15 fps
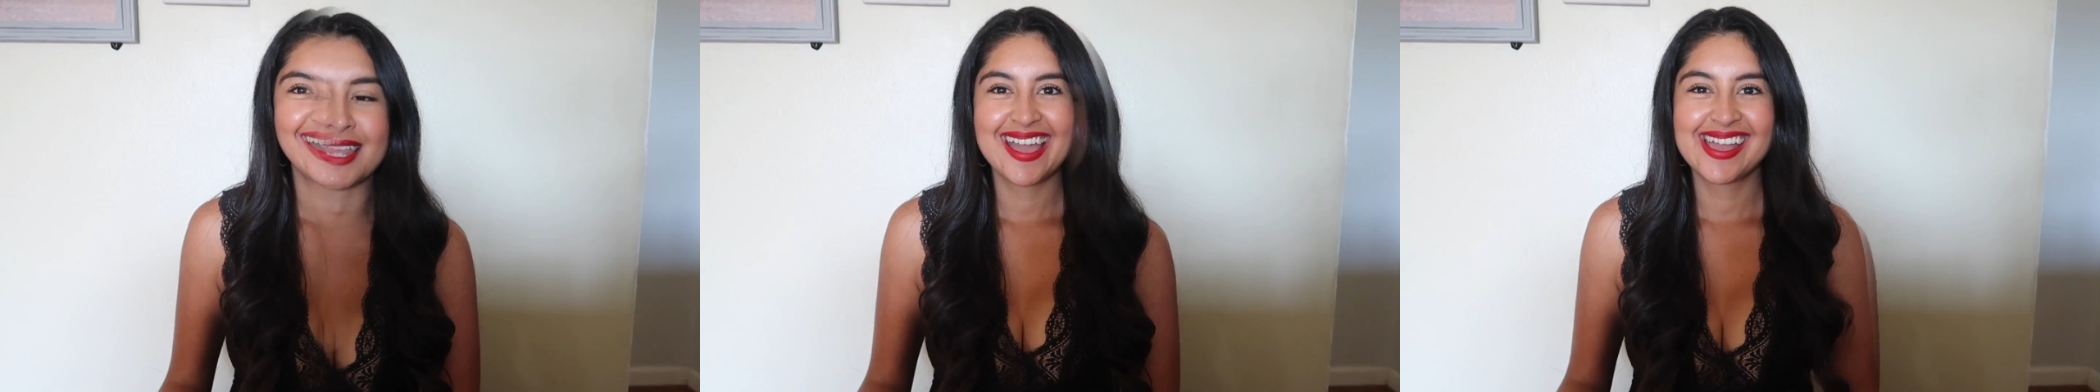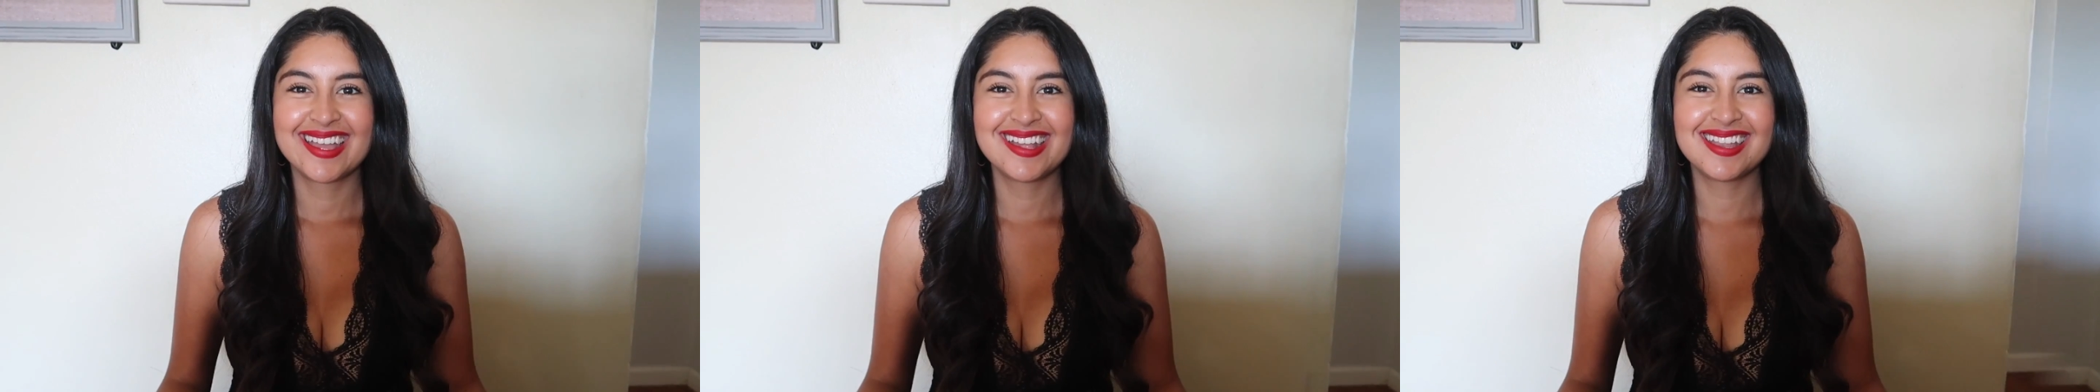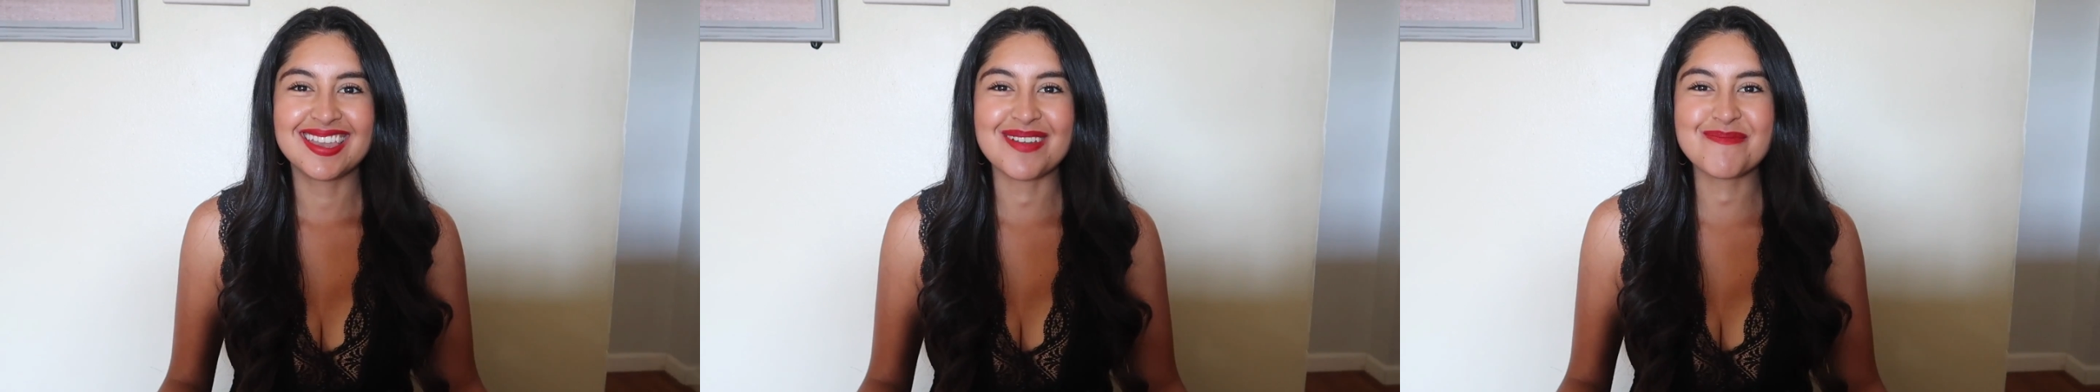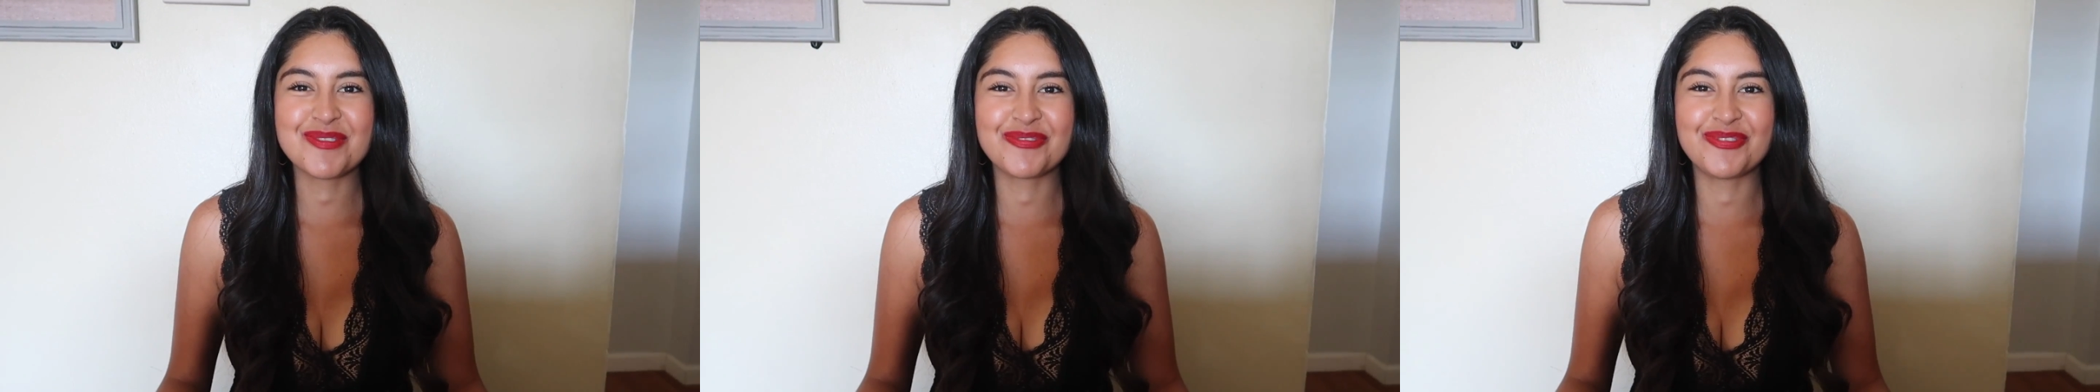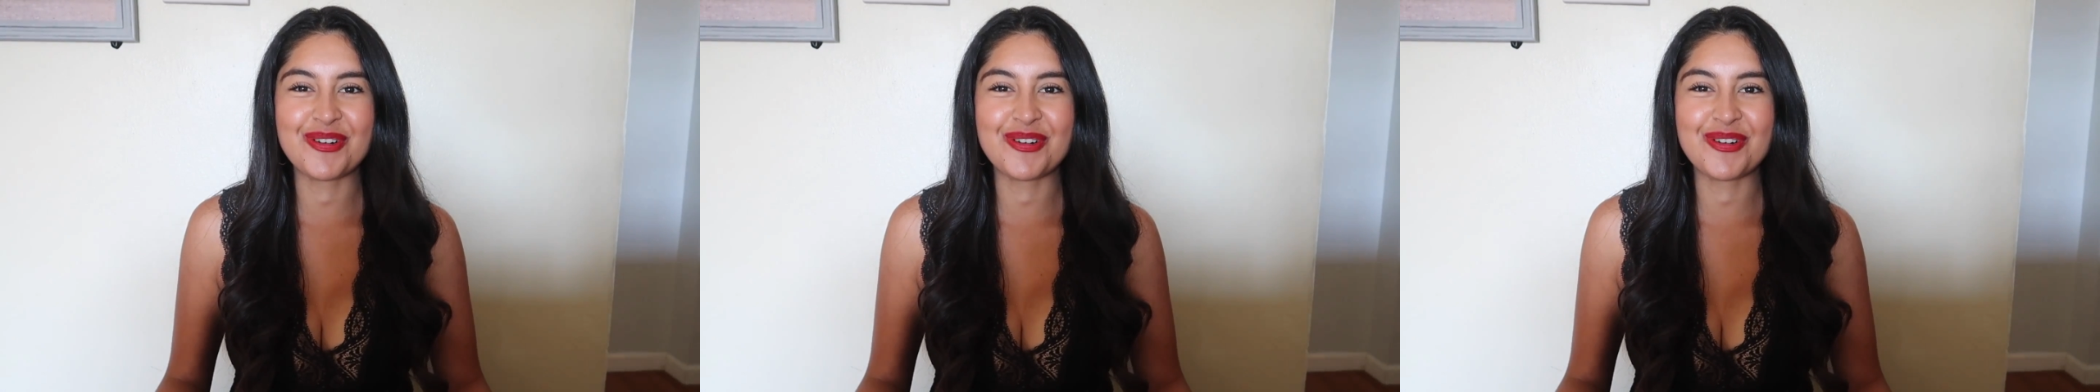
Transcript: And number